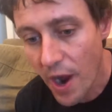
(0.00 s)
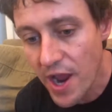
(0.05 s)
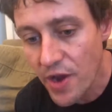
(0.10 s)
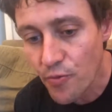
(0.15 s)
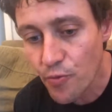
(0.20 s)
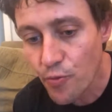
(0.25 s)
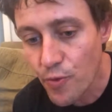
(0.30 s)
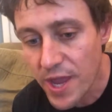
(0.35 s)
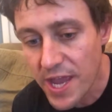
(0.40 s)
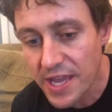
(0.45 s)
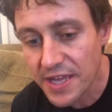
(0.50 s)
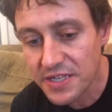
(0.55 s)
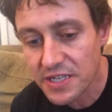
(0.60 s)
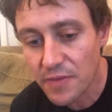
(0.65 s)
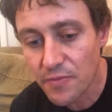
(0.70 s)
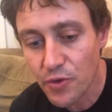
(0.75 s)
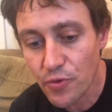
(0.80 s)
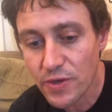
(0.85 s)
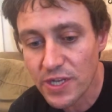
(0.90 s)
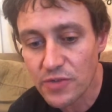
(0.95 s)

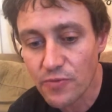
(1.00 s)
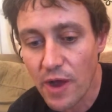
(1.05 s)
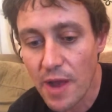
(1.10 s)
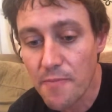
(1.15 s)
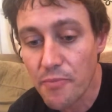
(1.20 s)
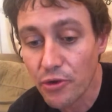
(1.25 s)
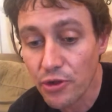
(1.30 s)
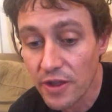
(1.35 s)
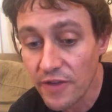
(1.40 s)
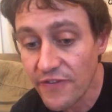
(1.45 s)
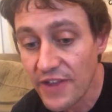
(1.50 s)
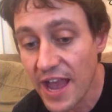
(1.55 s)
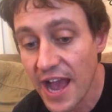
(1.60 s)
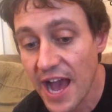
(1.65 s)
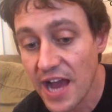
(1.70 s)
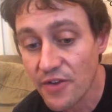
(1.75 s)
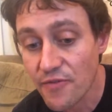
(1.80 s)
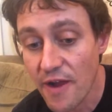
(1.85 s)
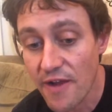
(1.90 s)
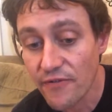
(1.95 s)
right-wingism, the reason why
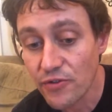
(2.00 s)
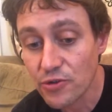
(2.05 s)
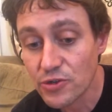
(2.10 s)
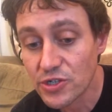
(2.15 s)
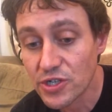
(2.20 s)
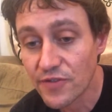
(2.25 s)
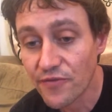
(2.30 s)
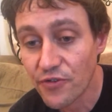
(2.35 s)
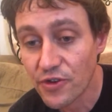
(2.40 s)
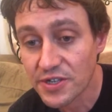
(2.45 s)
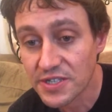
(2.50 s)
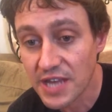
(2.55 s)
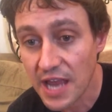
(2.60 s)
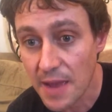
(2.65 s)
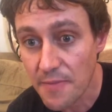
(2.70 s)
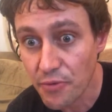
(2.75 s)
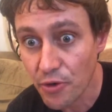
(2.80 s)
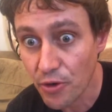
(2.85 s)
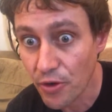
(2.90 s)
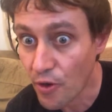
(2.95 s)
Bolivia had a revolution, for
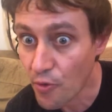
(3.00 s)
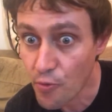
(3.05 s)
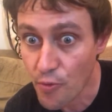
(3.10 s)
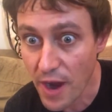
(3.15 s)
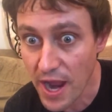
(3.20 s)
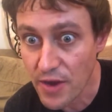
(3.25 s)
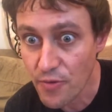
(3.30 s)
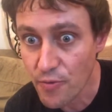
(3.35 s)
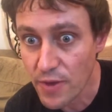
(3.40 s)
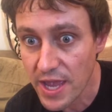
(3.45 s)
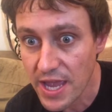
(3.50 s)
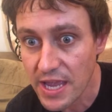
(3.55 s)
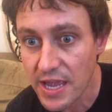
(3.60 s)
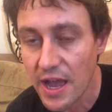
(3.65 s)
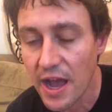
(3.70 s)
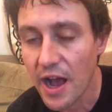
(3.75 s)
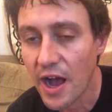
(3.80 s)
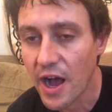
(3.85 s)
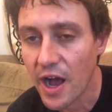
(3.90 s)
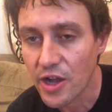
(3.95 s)
example, a right-wing
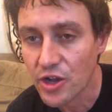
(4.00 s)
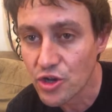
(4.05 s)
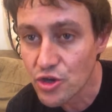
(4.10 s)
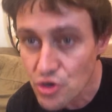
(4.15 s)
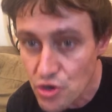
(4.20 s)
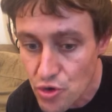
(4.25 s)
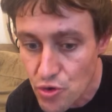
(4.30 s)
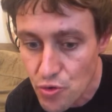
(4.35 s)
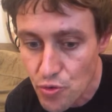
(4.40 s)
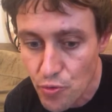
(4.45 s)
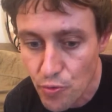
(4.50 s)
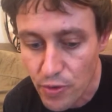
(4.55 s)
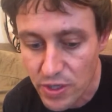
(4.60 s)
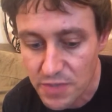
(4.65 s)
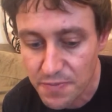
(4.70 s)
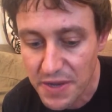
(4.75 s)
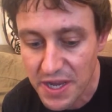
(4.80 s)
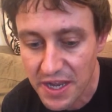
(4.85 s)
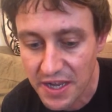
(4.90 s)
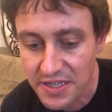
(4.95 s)
uh, coup, was
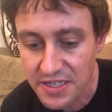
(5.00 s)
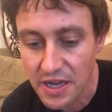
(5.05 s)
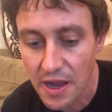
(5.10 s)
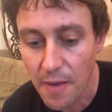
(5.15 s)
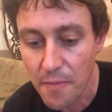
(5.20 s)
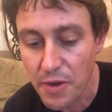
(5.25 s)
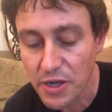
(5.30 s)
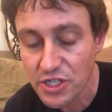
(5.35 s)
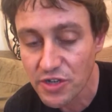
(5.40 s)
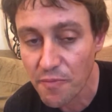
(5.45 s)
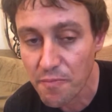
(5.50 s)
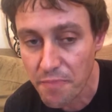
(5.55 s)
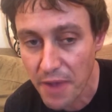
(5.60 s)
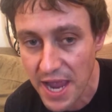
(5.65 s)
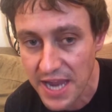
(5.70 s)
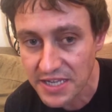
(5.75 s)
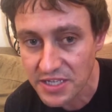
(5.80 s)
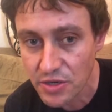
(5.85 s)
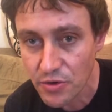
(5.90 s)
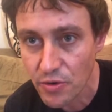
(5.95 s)
because a bunch of
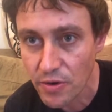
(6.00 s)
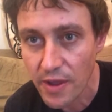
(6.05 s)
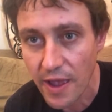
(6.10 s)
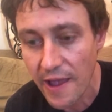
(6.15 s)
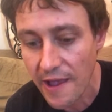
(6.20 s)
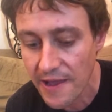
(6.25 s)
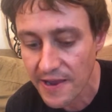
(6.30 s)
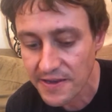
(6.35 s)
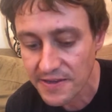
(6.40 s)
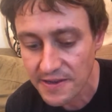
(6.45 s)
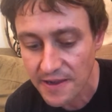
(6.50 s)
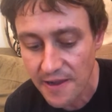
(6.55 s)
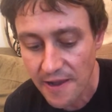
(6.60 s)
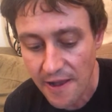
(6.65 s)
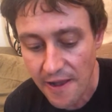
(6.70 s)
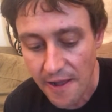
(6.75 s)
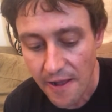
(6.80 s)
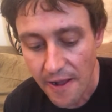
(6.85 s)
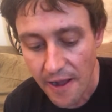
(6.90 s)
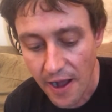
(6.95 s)
banks and, and
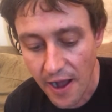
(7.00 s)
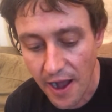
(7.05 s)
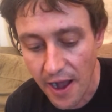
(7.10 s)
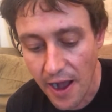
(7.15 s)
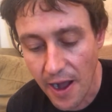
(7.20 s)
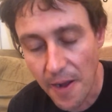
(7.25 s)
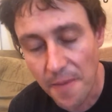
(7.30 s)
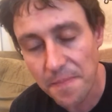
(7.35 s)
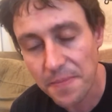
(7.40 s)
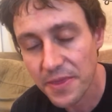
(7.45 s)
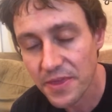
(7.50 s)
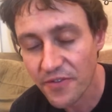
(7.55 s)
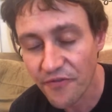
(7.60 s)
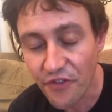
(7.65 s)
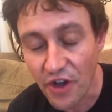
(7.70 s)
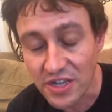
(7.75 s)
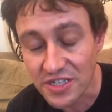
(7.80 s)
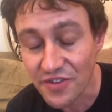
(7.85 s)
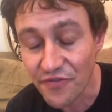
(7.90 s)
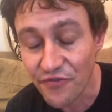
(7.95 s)
um,
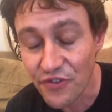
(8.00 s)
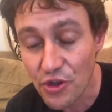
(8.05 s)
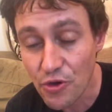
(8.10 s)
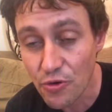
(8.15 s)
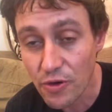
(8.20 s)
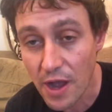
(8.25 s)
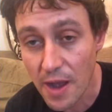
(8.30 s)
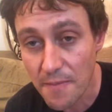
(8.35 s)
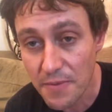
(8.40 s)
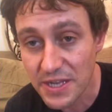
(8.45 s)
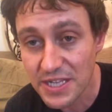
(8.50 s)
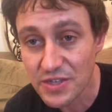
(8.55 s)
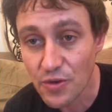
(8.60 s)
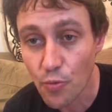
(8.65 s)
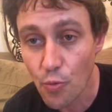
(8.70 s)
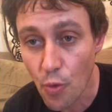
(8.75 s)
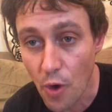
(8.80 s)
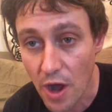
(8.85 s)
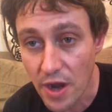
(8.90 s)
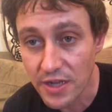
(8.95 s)
fossil fuel companies
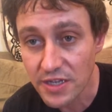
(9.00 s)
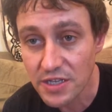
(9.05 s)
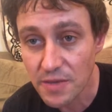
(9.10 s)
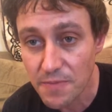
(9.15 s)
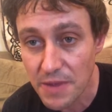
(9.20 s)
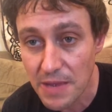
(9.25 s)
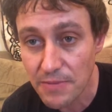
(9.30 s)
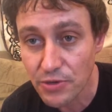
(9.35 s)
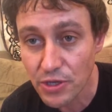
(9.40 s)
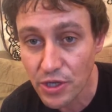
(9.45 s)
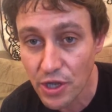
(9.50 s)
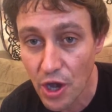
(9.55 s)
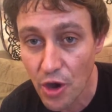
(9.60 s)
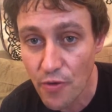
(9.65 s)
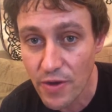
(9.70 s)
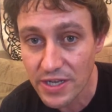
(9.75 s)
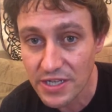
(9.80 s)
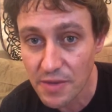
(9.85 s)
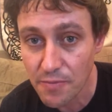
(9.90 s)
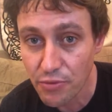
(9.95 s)
wanted to be able to go
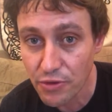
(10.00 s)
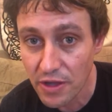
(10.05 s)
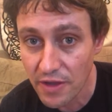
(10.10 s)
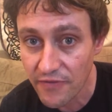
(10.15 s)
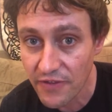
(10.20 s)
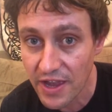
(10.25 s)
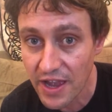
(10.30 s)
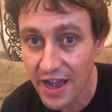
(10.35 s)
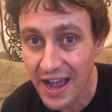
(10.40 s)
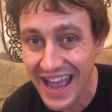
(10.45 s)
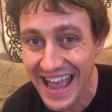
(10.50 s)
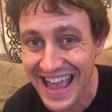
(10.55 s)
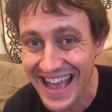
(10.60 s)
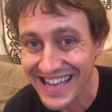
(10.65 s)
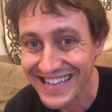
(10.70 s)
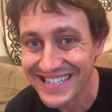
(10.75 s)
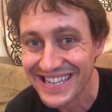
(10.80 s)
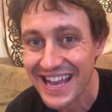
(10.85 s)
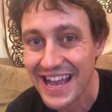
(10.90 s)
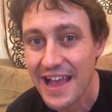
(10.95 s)
into Bolivia
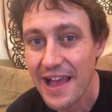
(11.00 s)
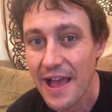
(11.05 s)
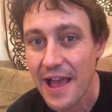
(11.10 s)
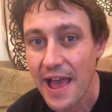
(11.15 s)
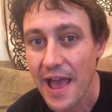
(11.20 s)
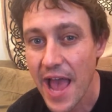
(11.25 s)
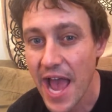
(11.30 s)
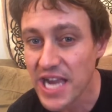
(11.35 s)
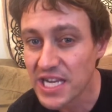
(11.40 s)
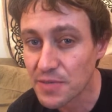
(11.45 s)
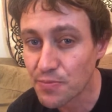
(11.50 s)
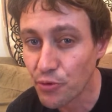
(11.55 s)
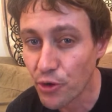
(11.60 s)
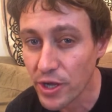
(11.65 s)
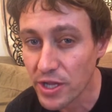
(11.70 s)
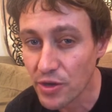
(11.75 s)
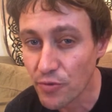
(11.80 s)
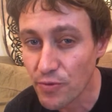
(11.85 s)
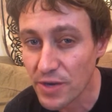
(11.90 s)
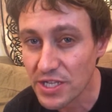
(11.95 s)
and
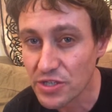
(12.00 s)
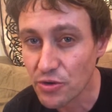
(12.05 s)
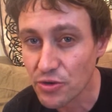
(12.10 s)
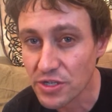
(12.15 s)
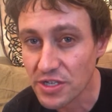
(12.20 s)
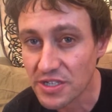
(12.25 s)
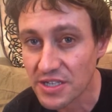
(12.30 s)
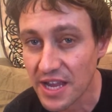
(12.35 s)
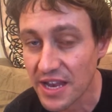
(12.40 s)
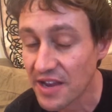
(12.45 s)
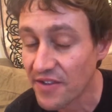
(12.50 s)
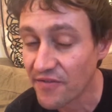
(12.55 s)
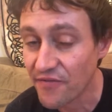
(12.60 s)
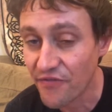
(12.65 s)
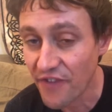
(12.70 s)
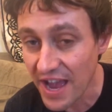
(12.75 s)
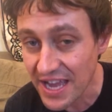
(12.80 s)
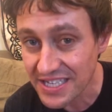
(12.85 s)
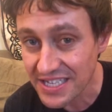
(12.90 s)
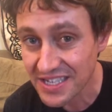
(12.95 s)
exploit the resources and
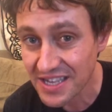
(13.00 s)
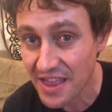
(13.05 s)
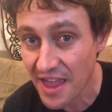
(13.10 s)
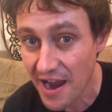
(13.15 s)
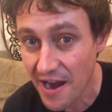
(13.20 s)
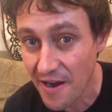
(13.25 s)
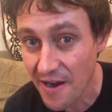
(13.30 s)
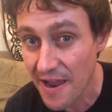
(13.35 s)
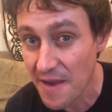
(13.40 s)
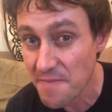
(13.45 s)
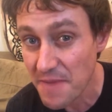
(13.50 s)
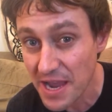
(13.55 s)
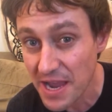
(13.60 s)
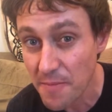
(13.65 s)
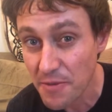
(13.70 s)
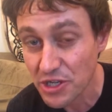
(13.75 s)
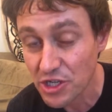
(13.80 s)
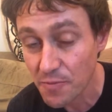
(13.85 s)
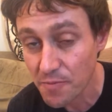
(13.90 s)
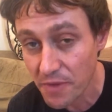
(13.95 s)
invest there and make a
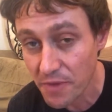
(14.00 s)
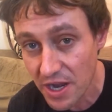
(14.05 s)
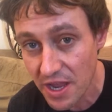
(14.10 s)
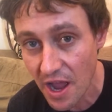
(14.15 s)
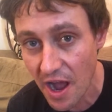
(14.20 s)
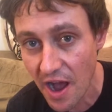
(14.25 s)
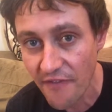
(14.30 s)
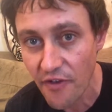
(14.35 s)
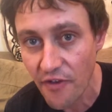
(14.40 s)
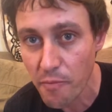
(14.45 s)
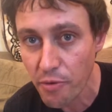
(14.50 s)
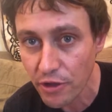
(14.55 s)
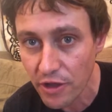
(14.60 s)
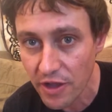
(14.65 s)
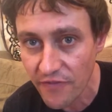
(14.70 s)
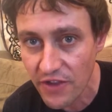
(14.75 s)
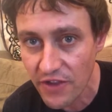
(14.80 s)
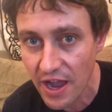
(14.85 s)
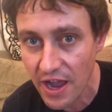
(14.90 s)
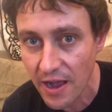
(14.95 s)
bunch of money off of
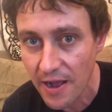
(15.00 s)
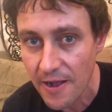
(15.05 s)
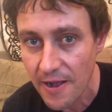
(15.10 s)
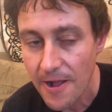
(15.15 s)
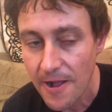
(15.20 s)
Bolivia.